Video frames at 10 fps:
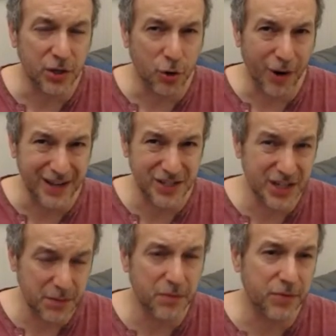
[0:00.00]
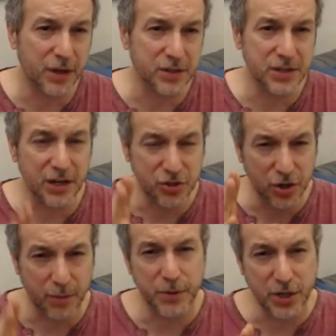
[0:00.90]
the grand scheme of things that has
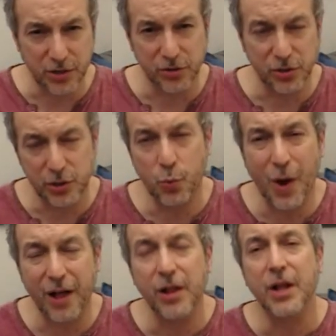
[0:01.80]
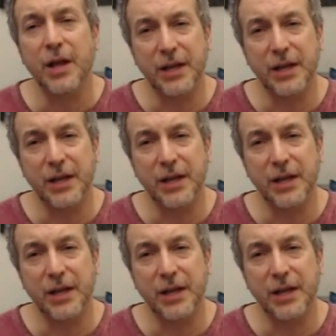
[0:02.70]
done particularly well